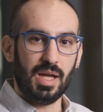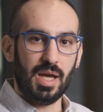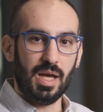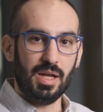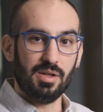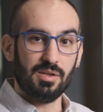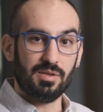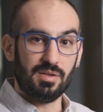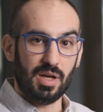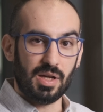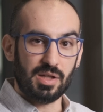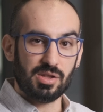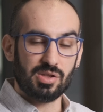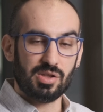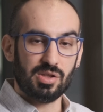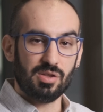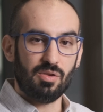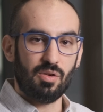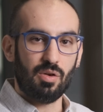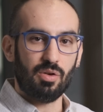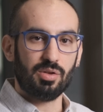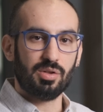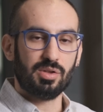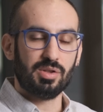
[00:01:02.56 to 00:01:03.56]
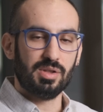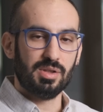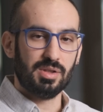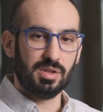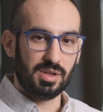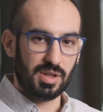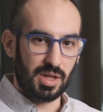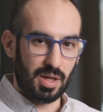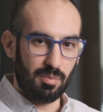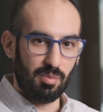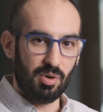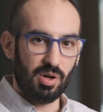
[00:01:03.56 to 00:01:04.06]
any texture or
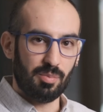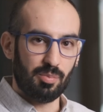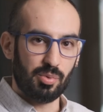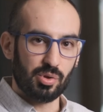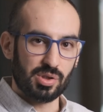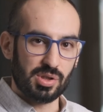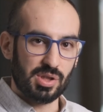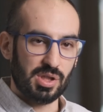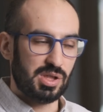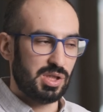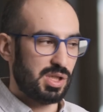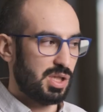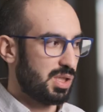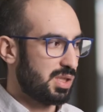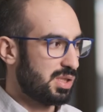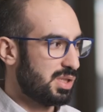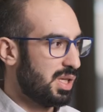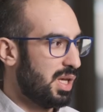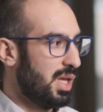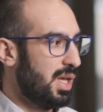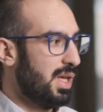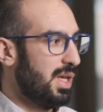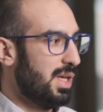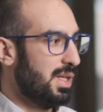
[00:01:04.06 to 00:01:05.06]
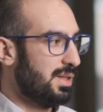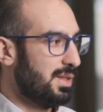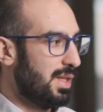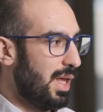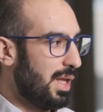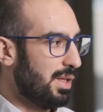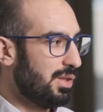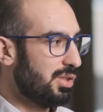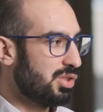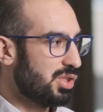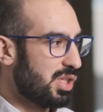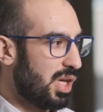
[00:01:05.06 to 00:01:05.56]
camera positions,
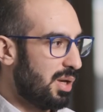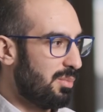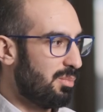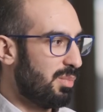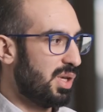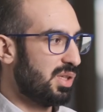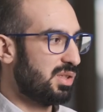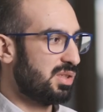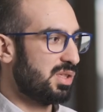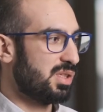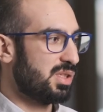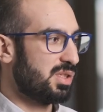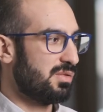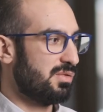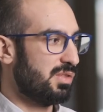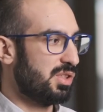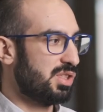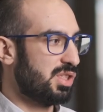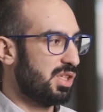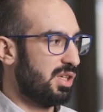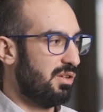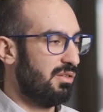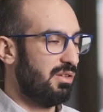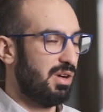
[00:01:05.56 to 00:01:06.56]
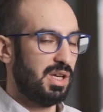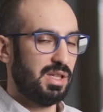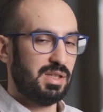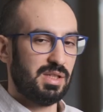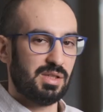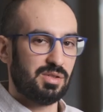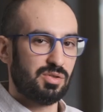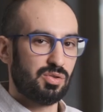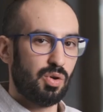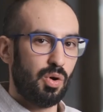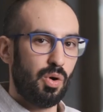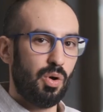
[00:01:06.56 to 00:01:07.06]
then the ShapeMetriX will generate a
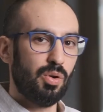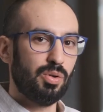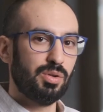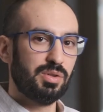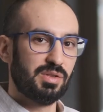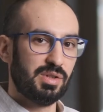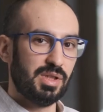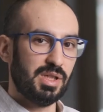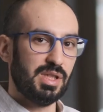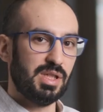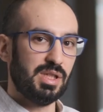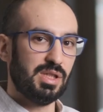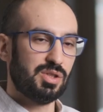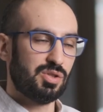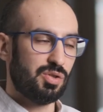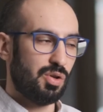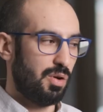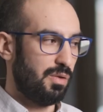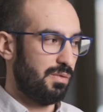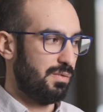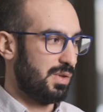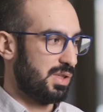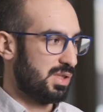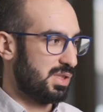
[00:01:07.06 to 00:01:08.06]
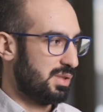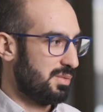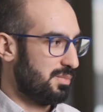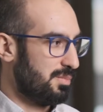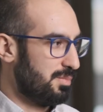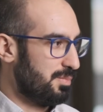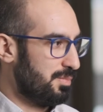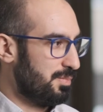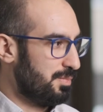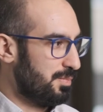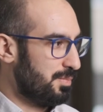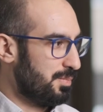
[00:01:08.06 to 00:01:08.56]
sole 3D surface.
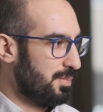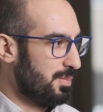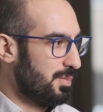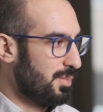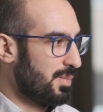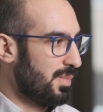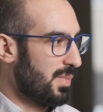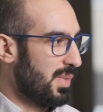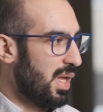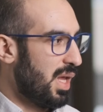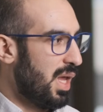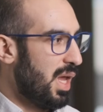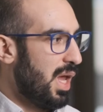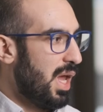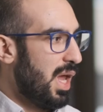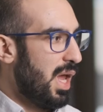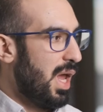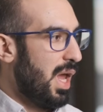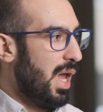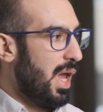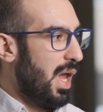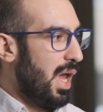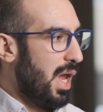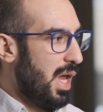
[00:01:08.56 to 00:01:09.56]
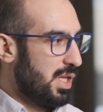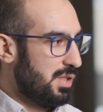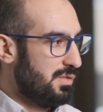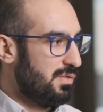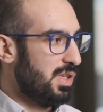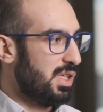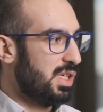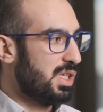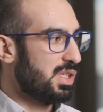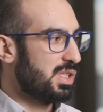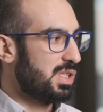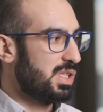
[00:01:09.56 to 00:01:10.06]
As we
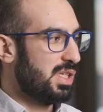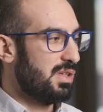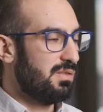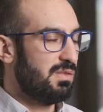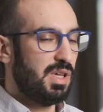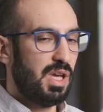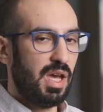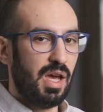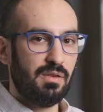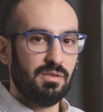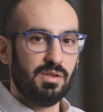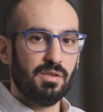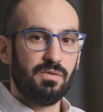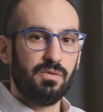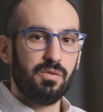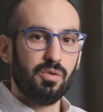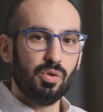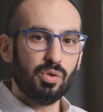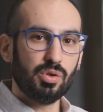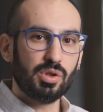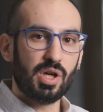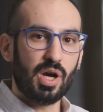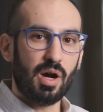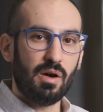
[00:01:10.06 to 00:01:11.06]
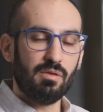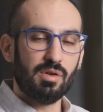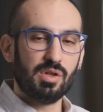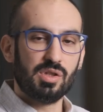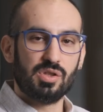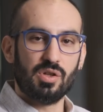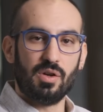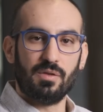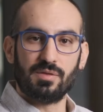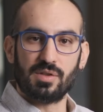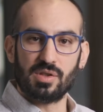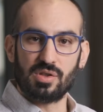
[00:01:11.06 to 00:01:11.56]
can see, we have the full coverage
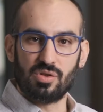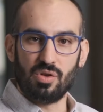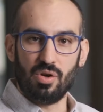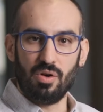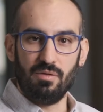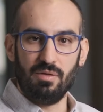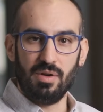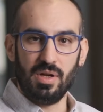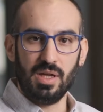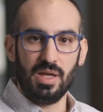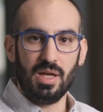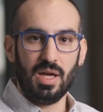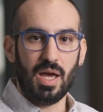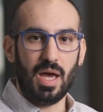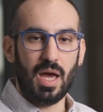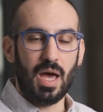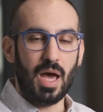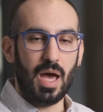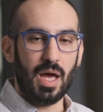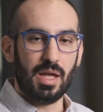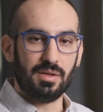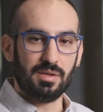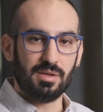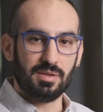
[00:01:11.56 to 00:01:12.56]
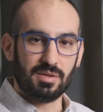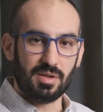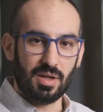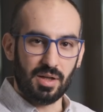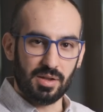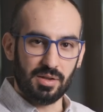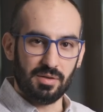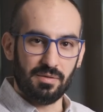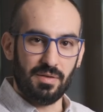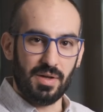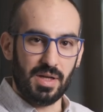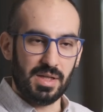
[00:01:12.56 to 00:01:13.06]
of the survey and the
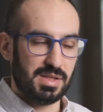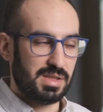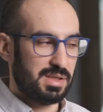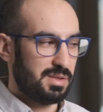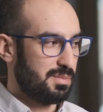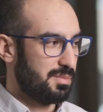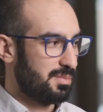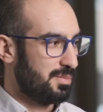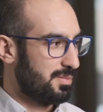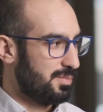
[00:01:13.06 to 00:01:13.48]
tunnel face.